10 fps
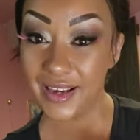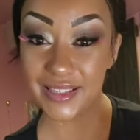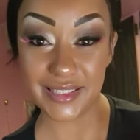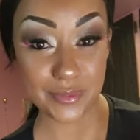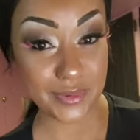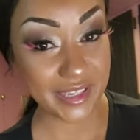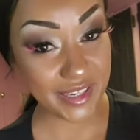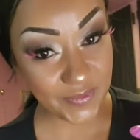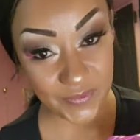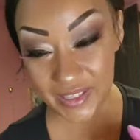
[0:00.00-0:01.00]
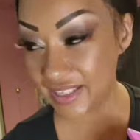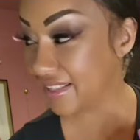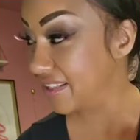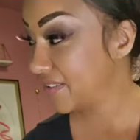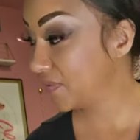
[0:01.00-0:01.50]
on some get
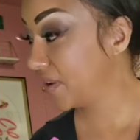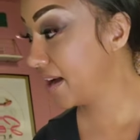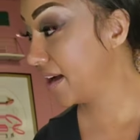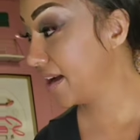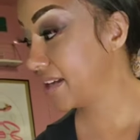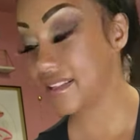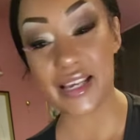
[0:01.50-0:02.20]
fit, get fine,